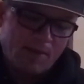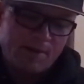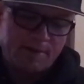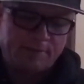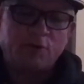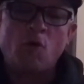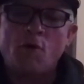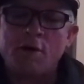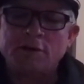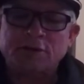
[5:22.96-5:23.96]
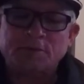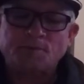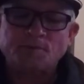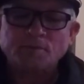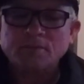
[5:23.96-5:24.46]
Of course,
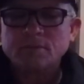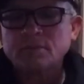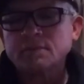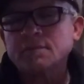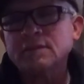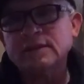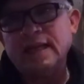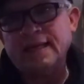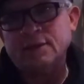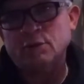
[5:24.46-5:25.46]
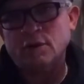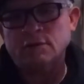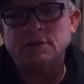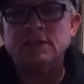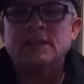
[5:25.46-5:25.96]
you can't go wrong
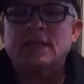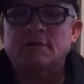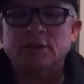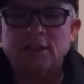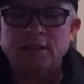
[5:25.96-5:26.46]
with a sandwich like